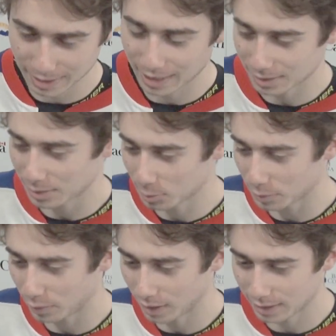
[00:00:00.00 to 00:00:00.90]
Yeah, it
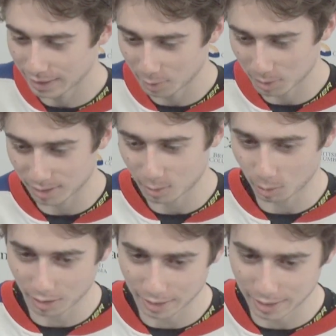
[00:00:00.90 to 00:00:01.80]
was fun. We almost
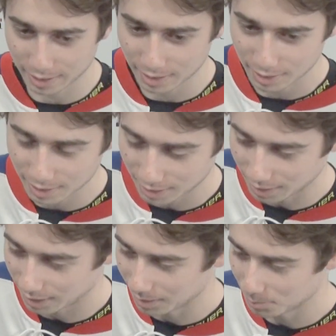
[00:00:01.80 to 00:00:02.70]
scored on that
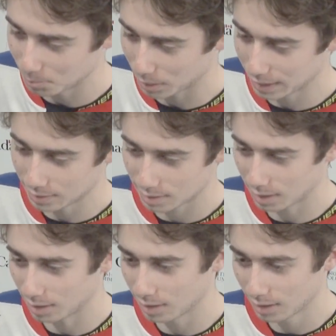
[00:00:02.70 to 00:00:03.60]
play,
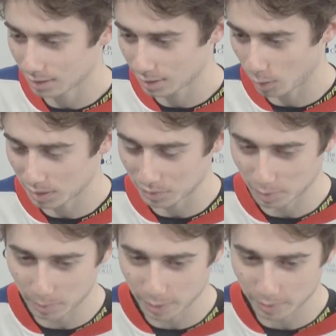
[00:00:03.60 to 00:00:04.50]
so it's always
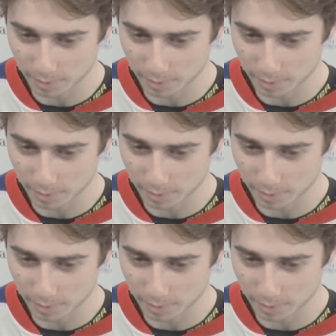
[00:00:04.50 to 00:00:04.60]
fun playing.